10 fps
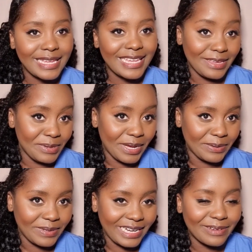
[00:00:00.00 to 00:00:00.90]
Hear me
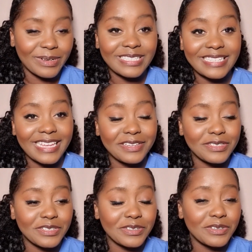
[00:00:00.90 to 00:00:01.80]
out. I'm not saying you
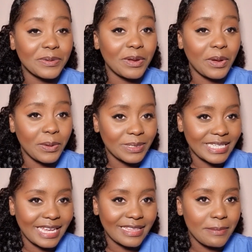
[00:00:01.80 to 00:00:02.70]
shouldn't do it
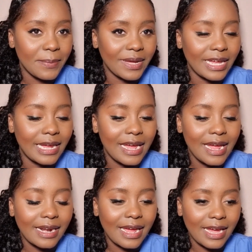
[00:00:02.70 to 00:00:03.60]
altogether, but
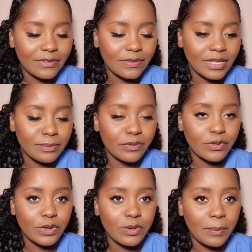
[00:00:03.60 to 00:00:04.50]
I feel like
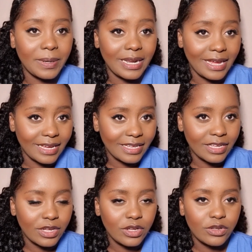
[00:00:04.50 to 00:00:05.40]
before you apply,